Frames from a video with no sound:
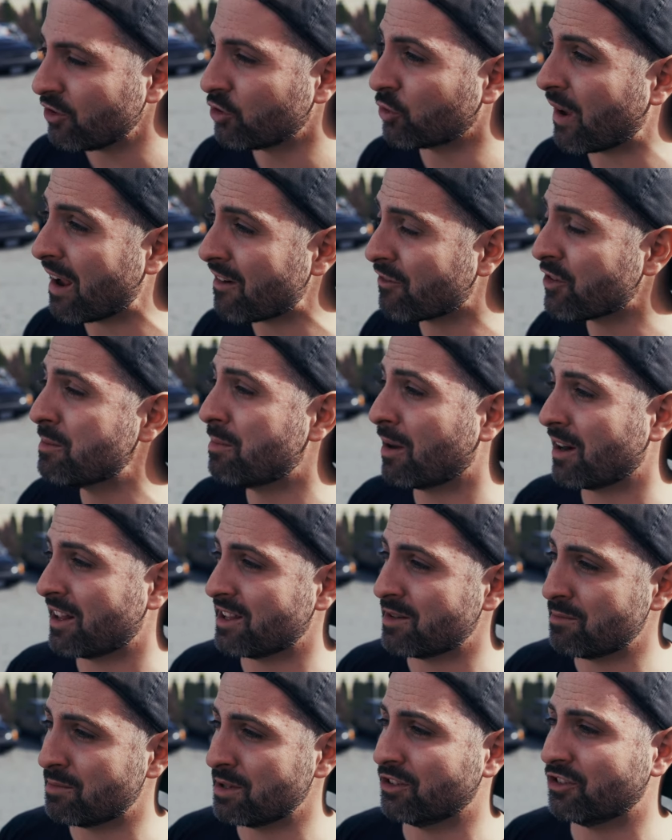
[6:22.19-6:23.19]
So
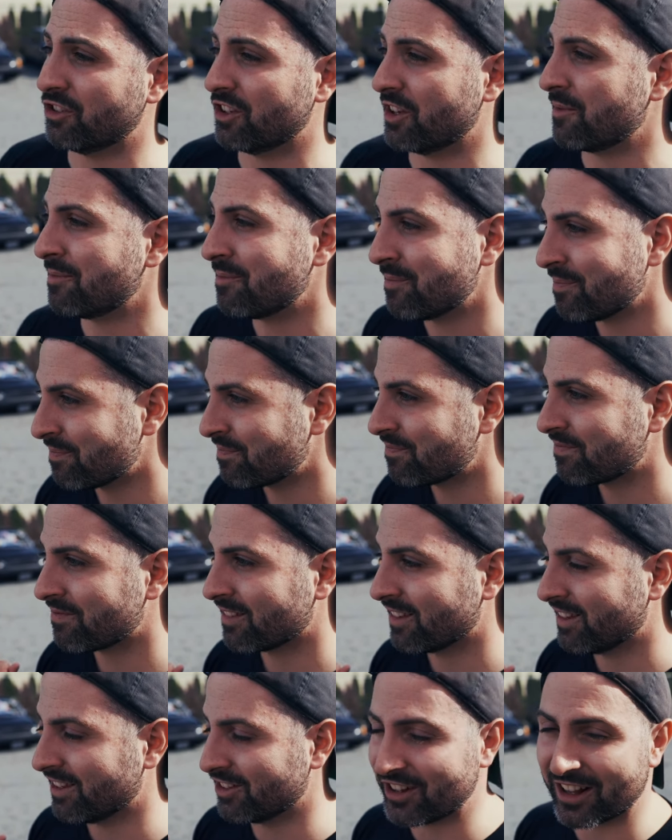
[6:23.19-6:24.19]
everybody in B C
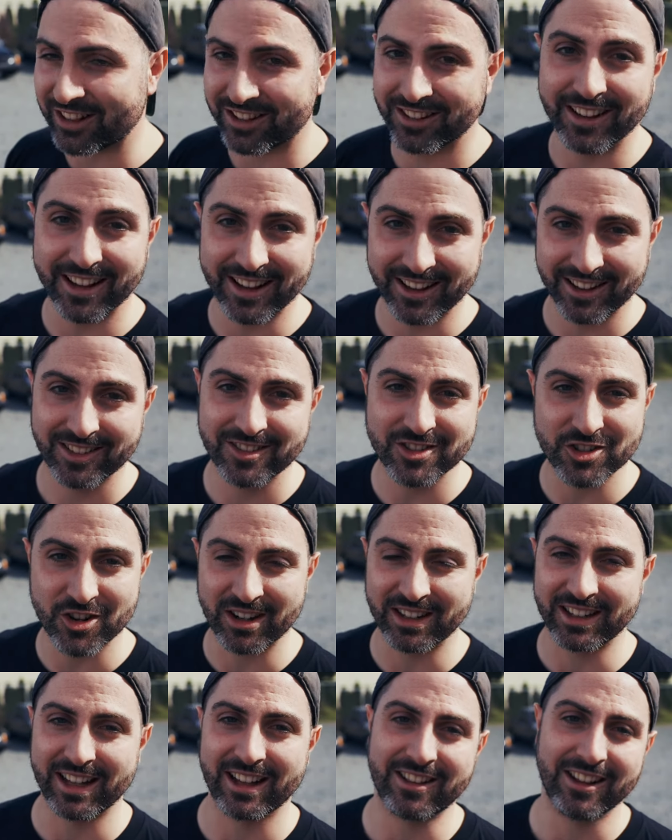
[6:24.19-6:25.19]
is at the lake
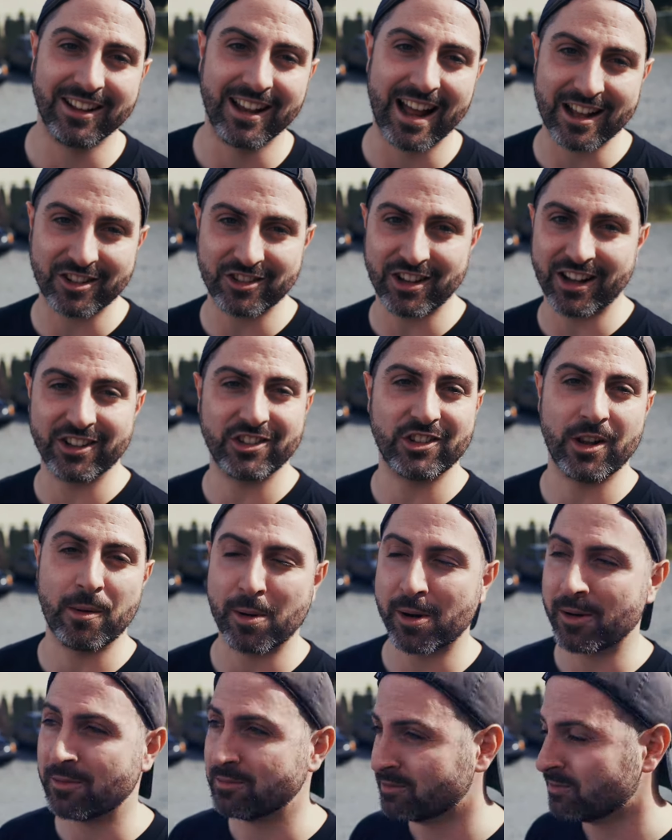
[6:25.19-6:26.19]
trying to get the last out of
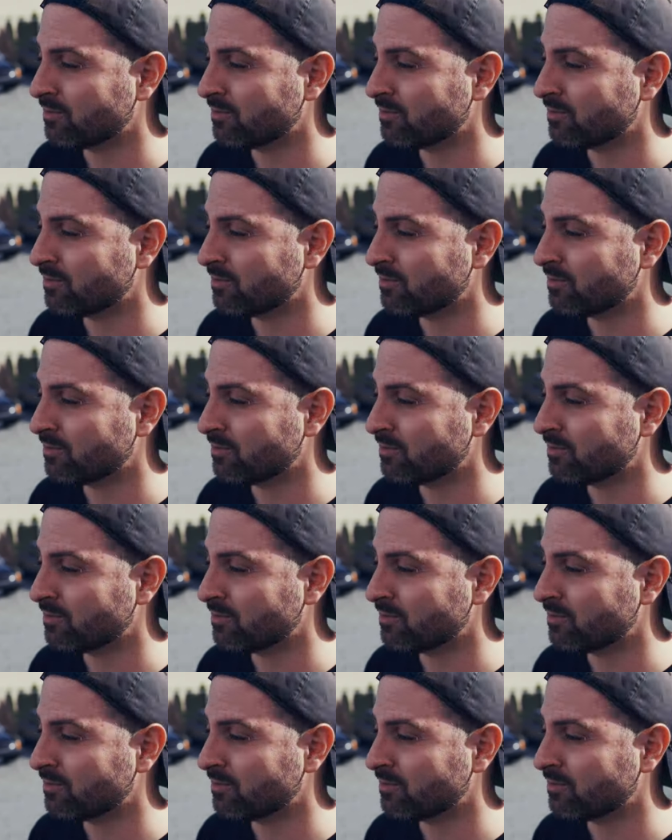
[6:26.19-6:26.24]
summer.